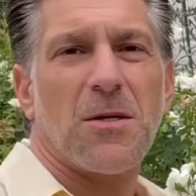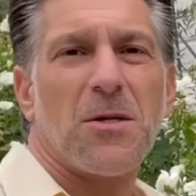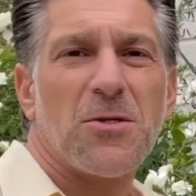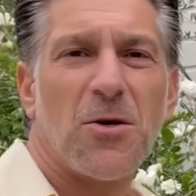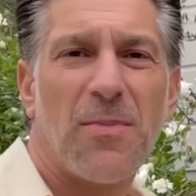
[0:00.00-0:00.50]

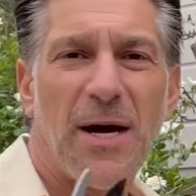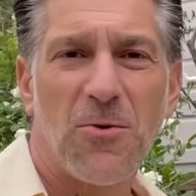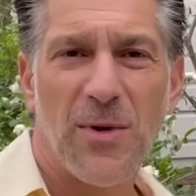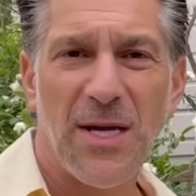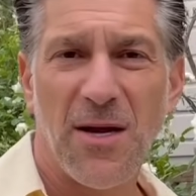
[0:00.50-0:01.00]
So about a
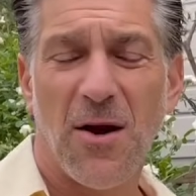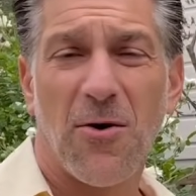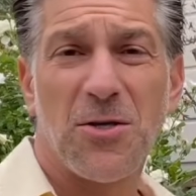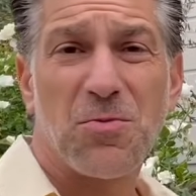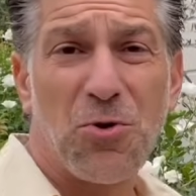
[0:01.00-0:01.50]
week ago,
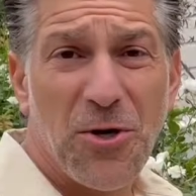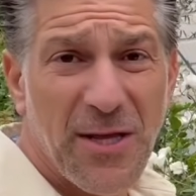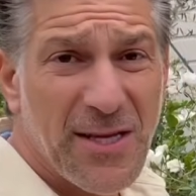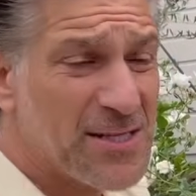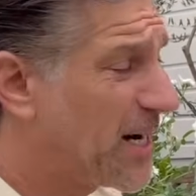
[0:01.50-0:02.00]
I was
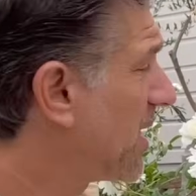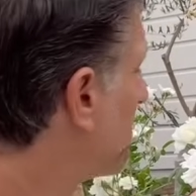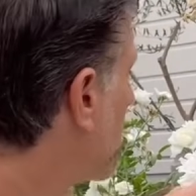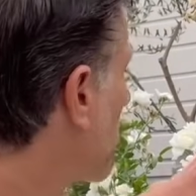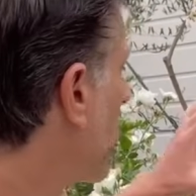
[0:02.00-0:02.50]
pruning these
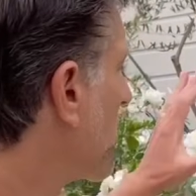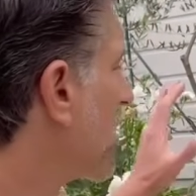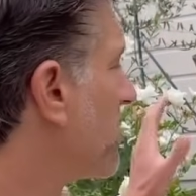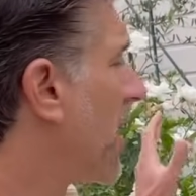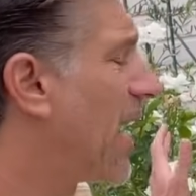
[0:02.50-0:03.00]
iceberg
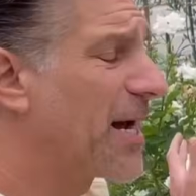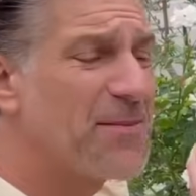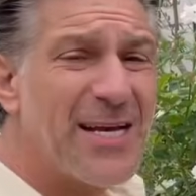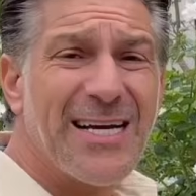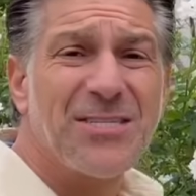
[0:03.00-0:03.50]
roses behind
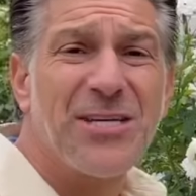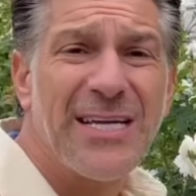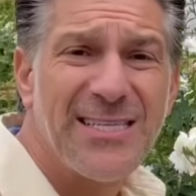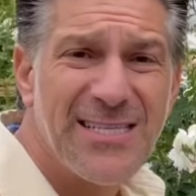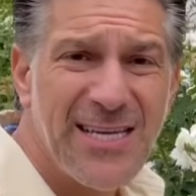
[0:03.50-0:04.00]
me, and as you
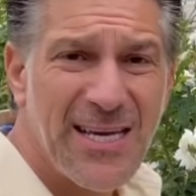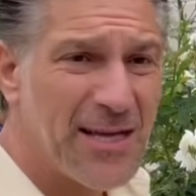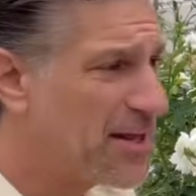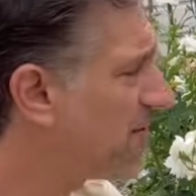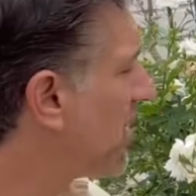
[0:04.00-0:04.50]
can see,
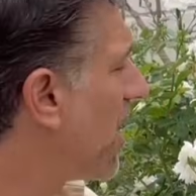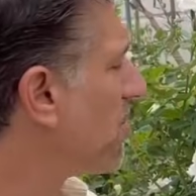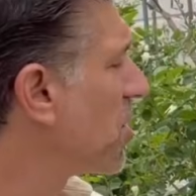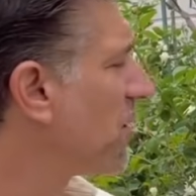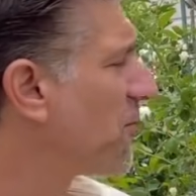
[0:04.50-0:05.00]
they've
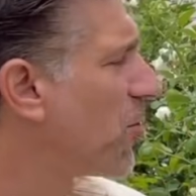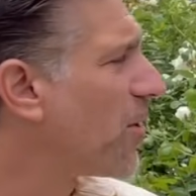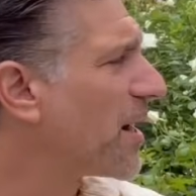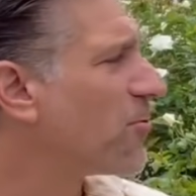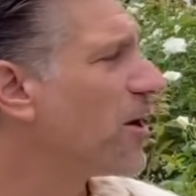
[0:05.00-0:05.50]
got beautiful
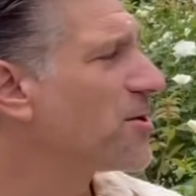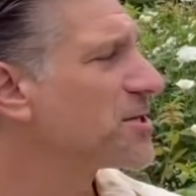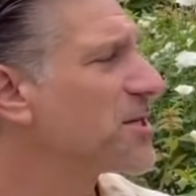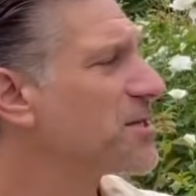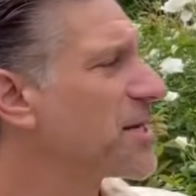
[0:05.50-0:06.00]
white
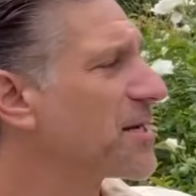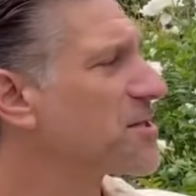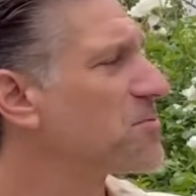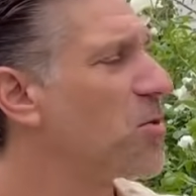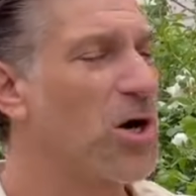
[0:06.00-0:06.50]
roses and
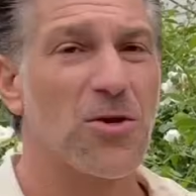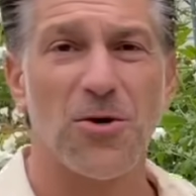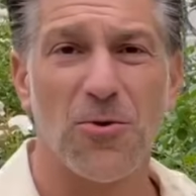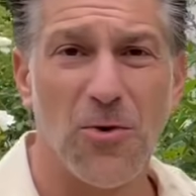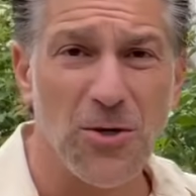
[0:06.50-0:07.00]

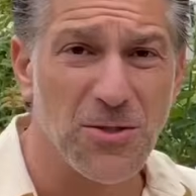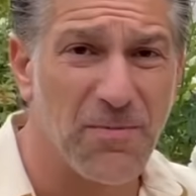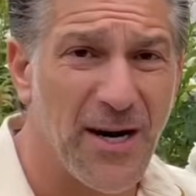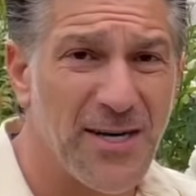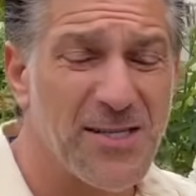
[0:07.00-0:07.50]
smaller rose
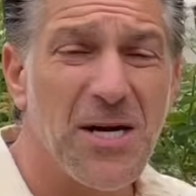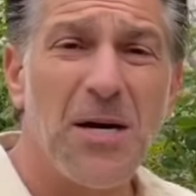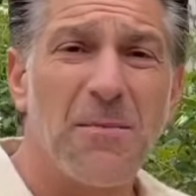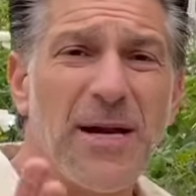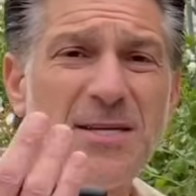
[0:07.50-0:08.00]
buds.
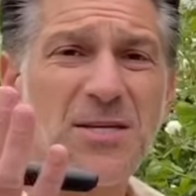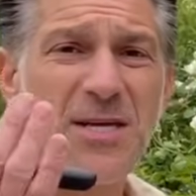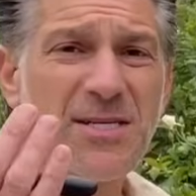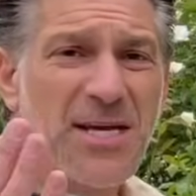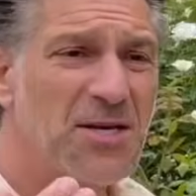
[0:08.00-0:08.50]
But as you
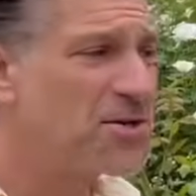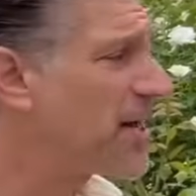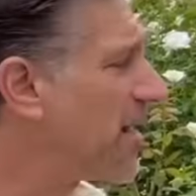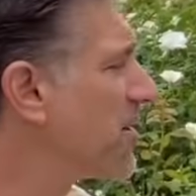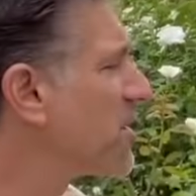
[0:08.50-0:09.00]
continue
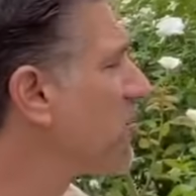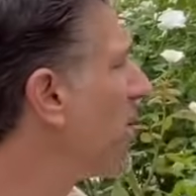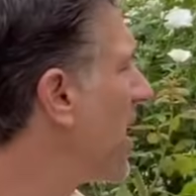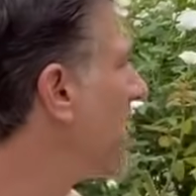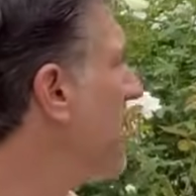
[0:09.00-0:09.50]
down this
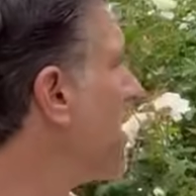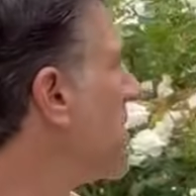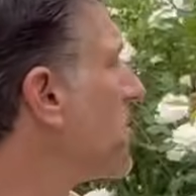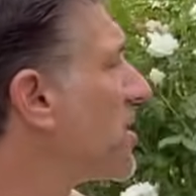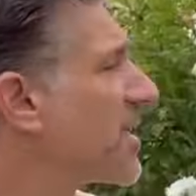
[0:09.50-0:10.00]
way,
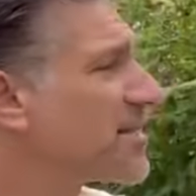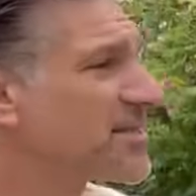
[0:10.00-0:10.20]
you can